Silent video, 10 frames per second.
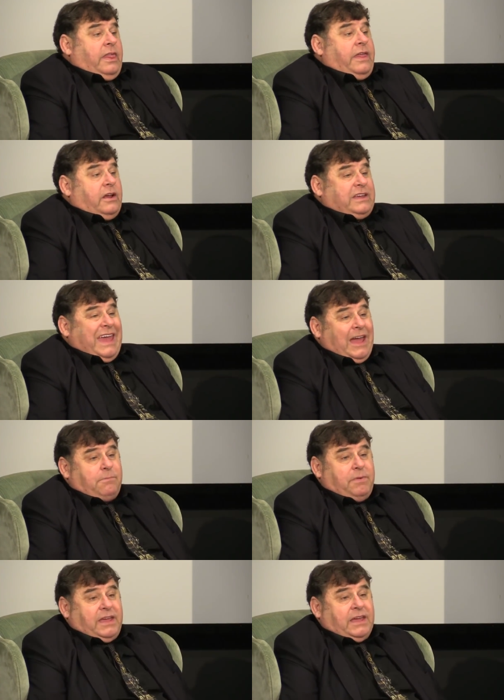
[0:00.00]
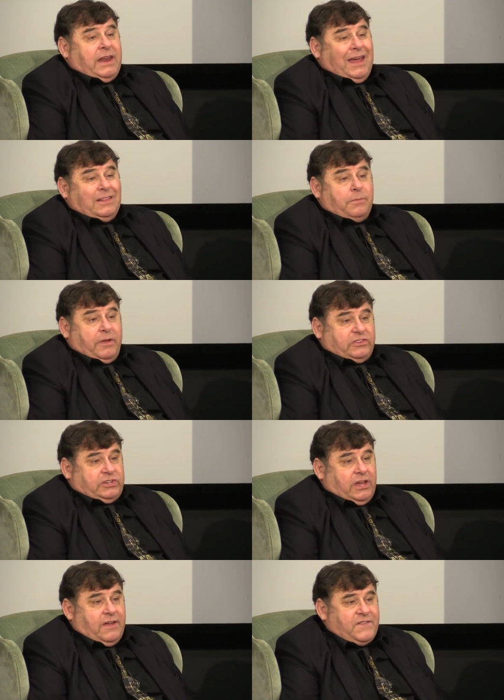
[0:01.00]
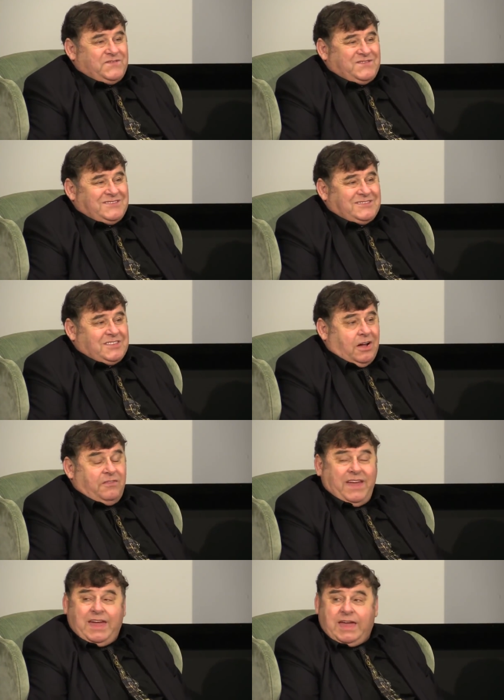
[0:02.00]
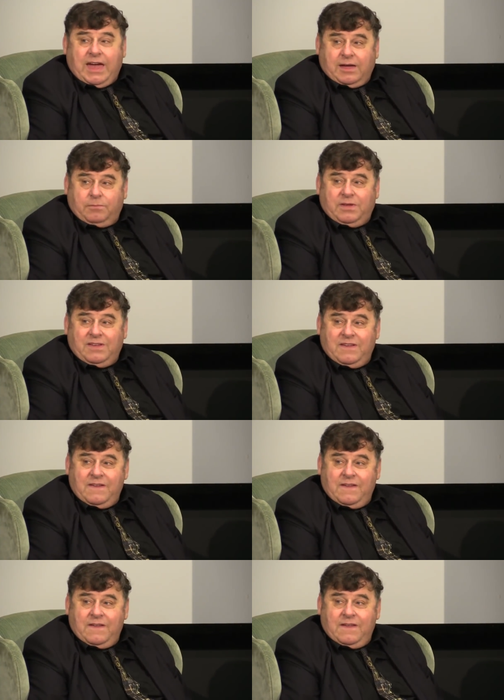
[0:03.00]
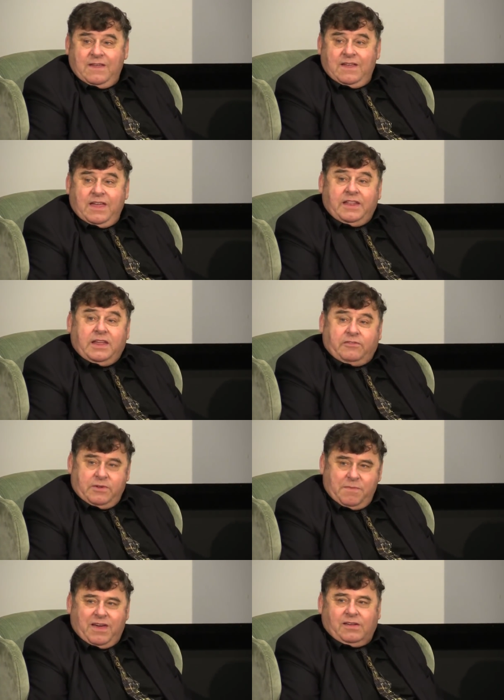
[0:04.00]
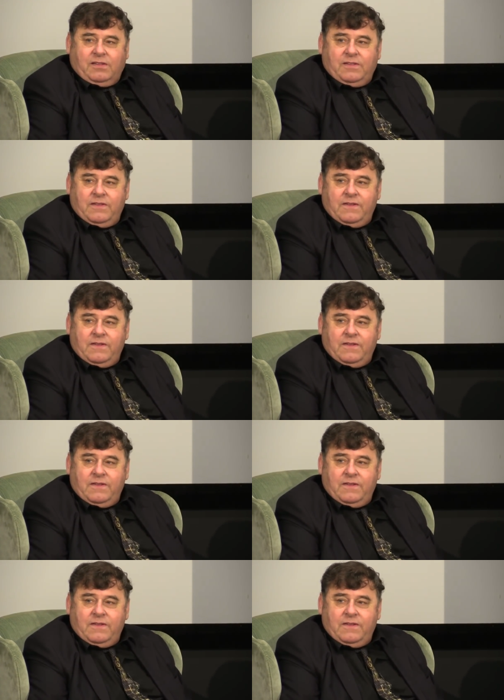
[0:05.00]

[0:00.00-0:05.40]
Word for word: There can be an element of Ahab in every male